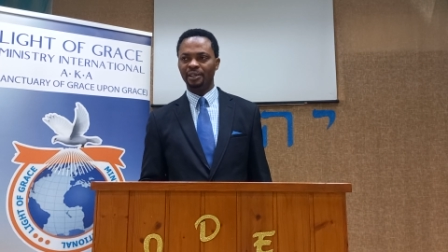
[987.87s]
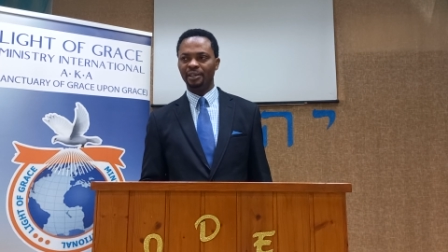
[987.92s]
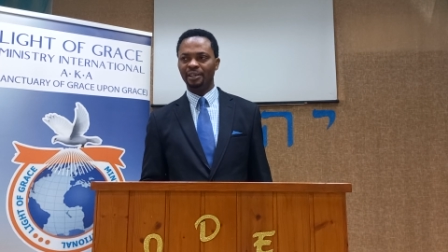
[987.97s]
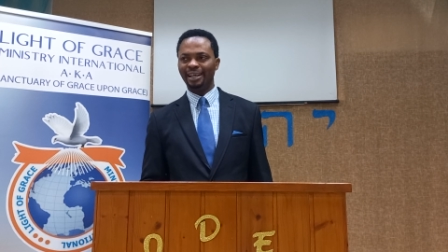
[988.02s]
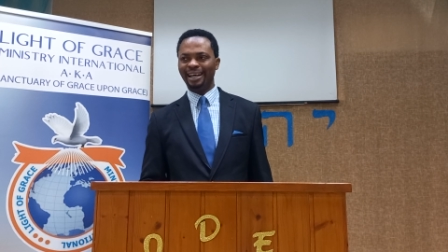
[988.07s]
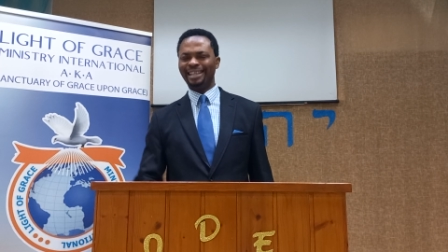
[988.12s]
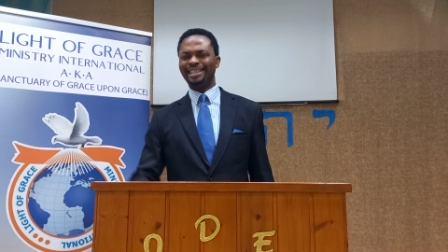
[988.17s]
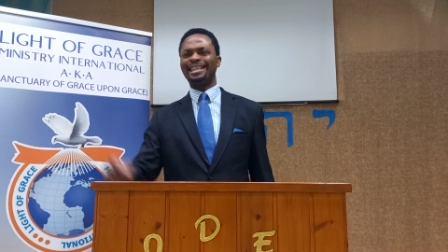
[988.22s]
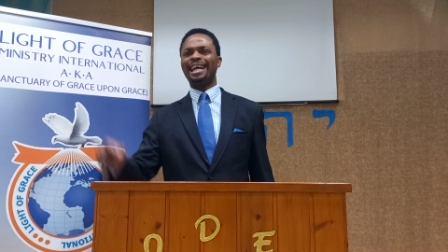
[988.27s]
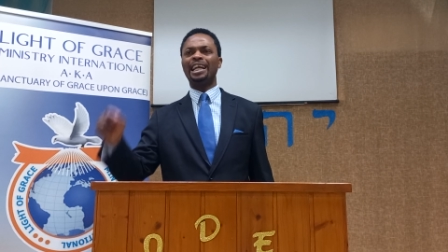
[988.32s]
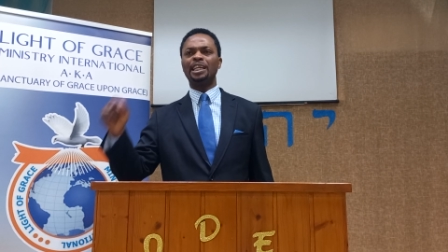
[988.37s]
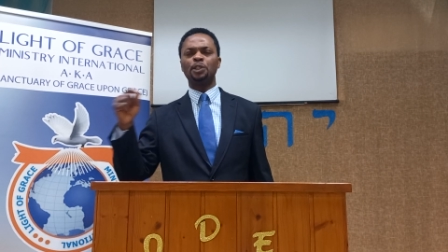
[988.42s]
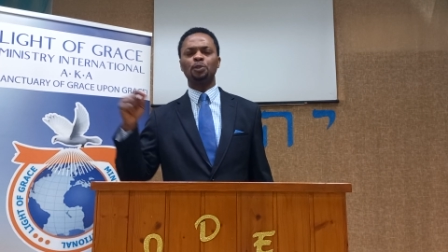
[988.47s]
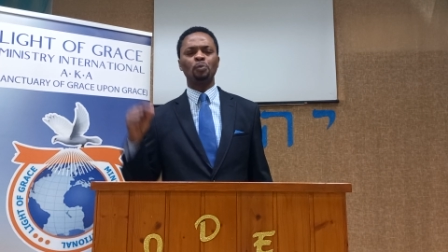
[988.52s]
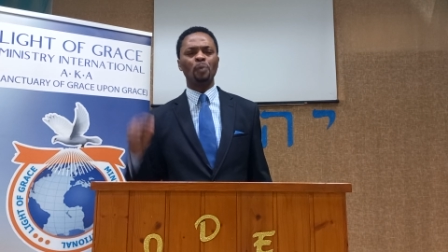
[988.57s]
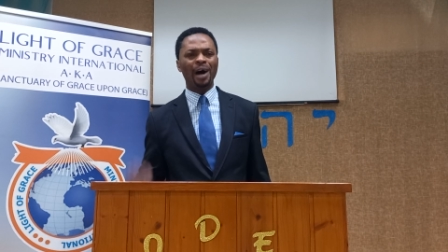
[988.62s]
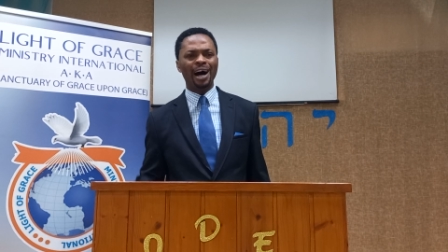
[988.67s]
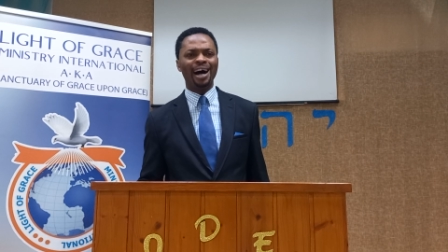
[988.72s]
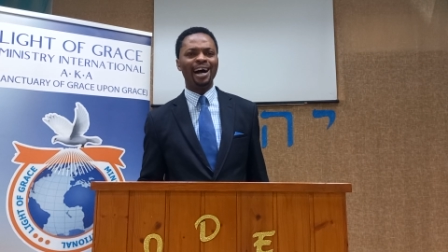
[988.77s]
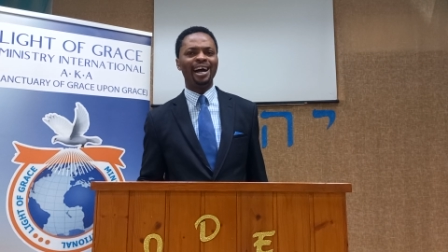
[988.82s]
And that is
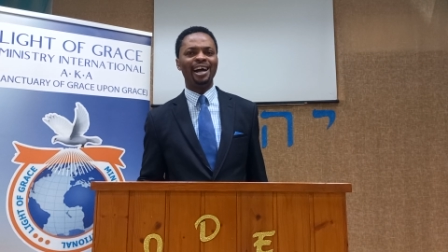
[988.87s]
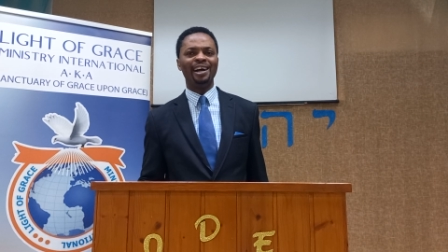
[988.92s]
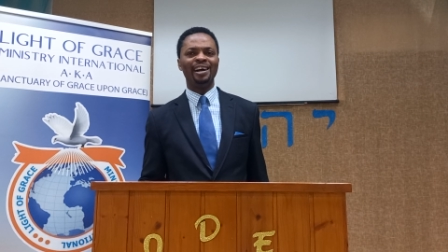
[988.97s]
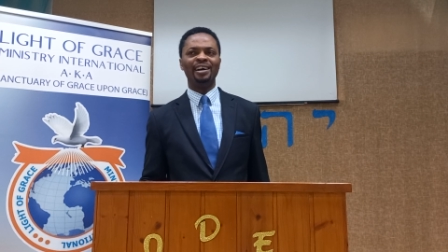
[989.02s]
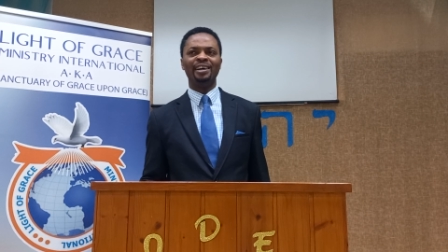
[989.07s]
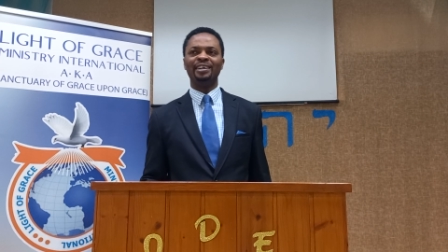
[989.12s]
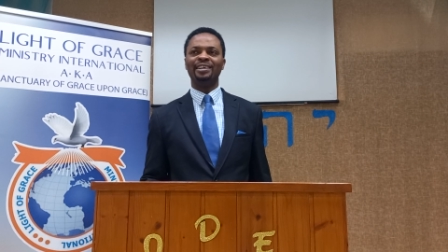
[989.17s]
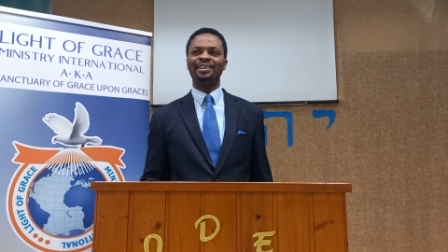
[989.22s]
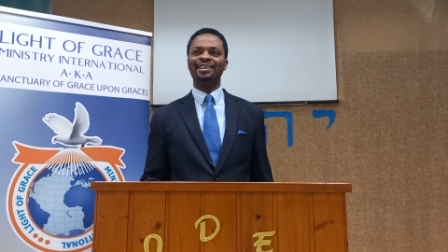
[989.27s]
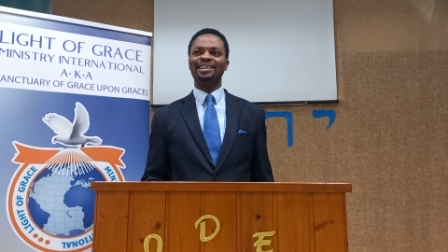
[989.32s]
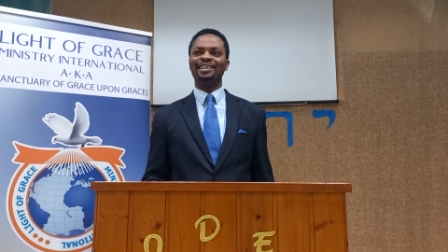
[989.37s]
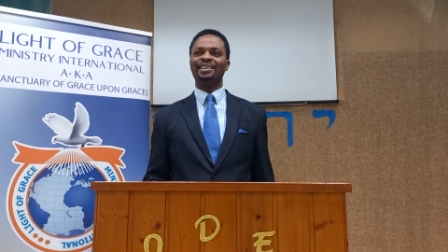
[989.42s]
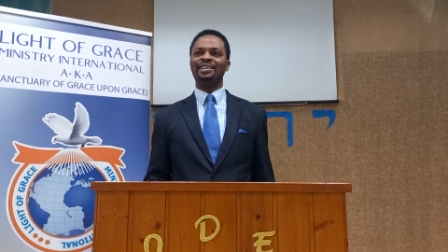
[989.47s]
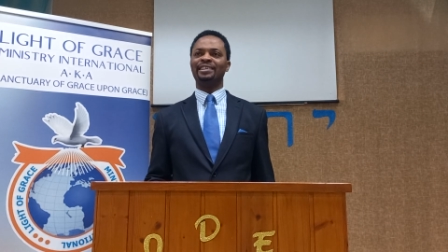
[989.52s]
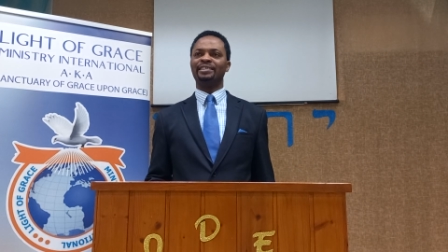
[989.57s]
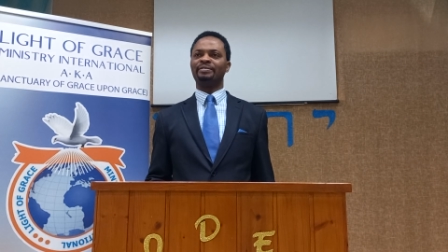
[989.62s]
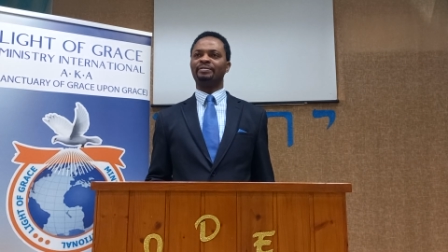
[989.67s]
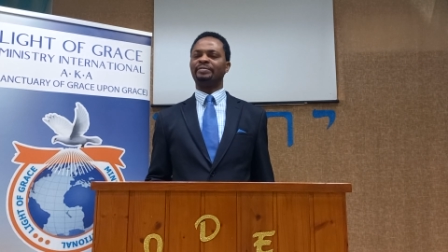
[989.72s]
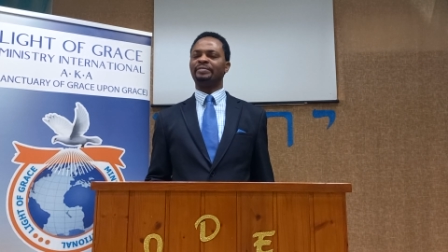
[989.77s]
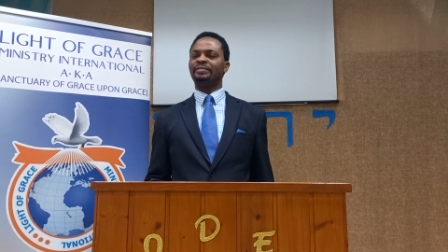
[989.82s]
why
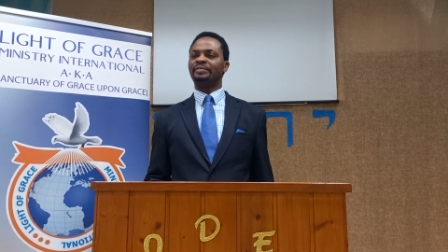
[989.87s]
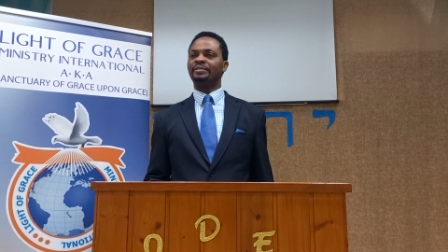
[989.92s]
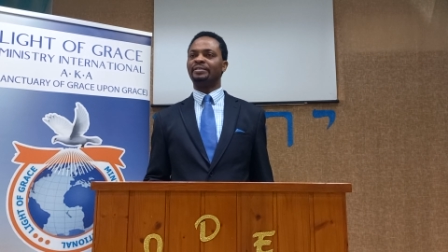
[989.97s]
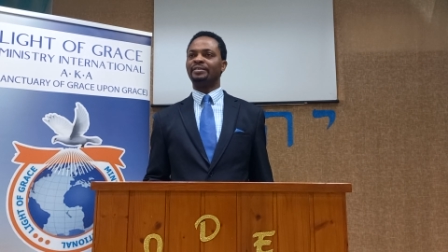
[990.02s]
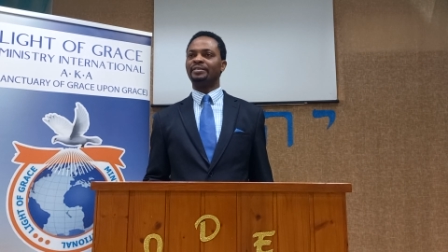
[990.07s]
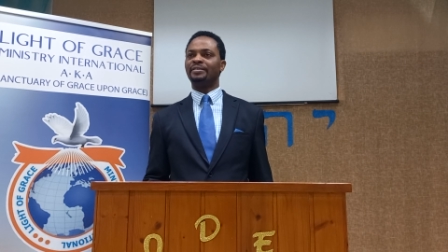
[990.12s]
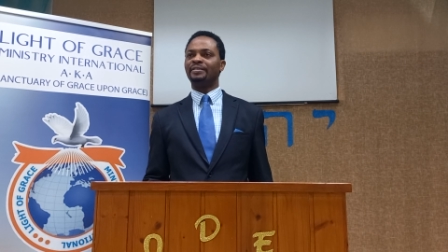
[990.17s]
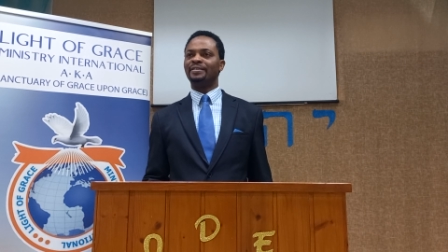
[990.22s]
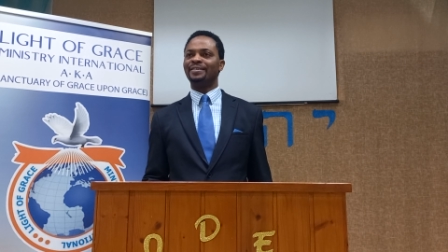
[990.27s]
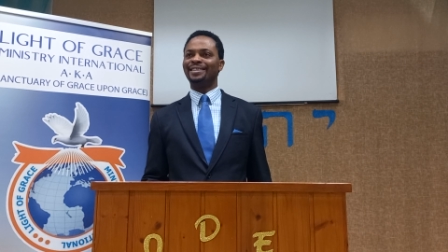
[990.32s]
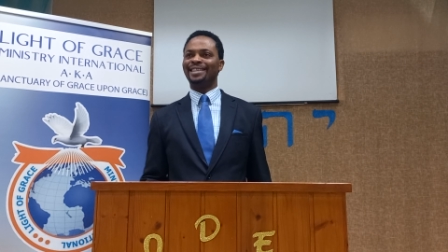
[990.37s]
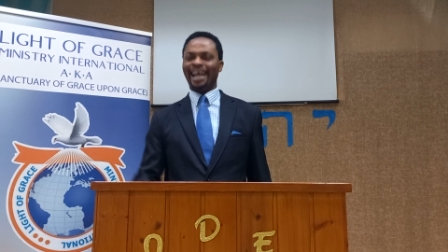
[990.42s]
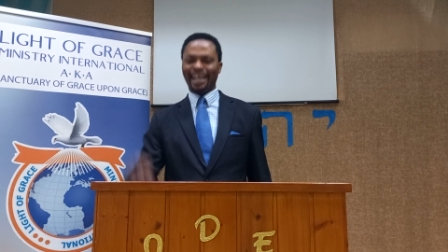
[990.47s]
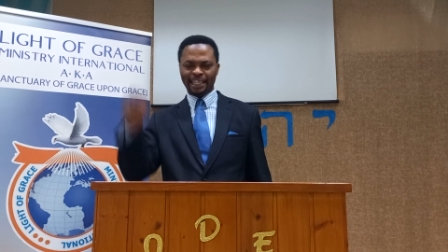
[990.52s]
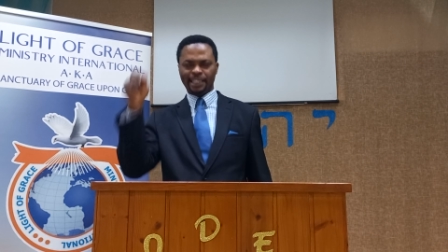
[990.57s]
there